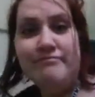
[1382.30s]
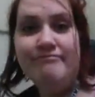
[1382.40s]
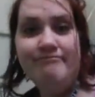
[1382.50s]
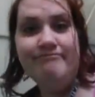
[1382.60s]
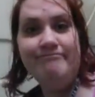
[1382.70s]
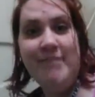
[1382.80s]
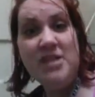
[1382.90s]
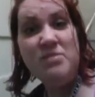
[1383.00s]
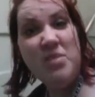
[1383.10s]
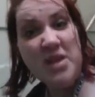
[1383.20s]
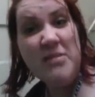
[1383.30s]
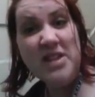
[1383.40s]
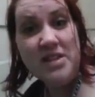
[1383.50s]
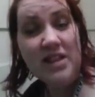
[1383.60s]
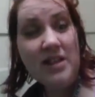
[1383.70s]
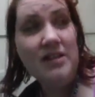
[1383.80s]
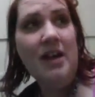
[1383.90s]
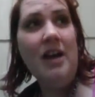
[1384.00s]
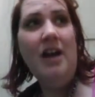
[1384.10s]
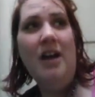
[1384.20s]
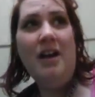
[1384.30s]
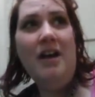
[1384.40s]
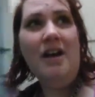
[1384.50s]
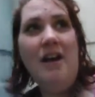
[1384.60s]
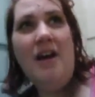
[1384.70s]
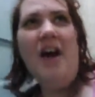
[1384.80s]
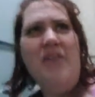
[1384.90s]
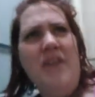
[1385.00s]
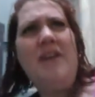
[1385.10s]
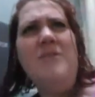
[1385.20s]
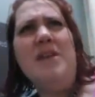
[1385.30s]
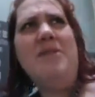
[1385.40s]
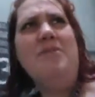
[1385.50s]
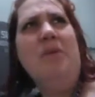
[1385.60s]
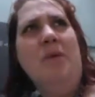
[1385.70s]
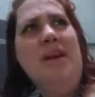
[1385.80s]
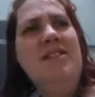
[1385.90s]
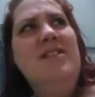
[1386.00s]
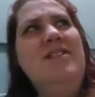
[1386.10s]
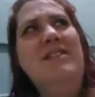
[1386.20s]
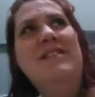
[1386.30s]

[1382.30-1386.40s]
that's pretty much it. I think I've made my point.